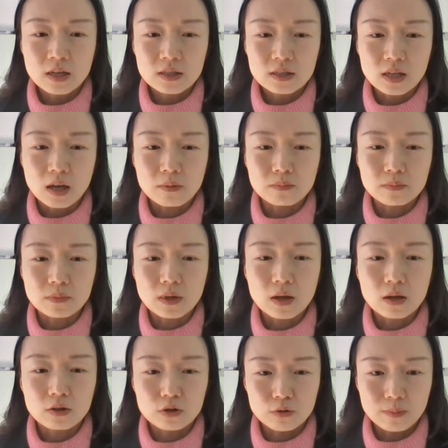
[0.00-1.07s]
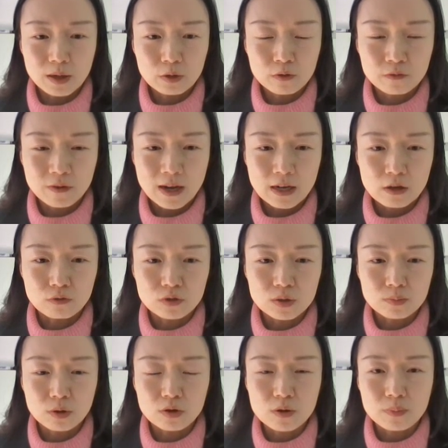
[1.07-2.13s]
some numerical
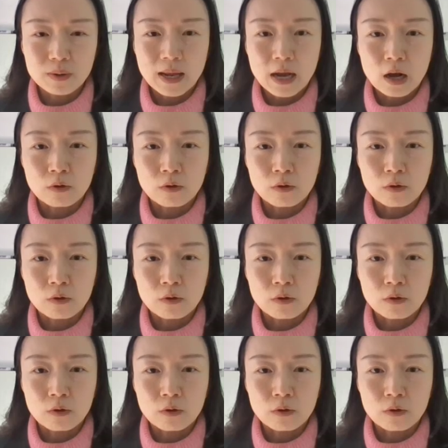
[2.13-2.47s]
values multiply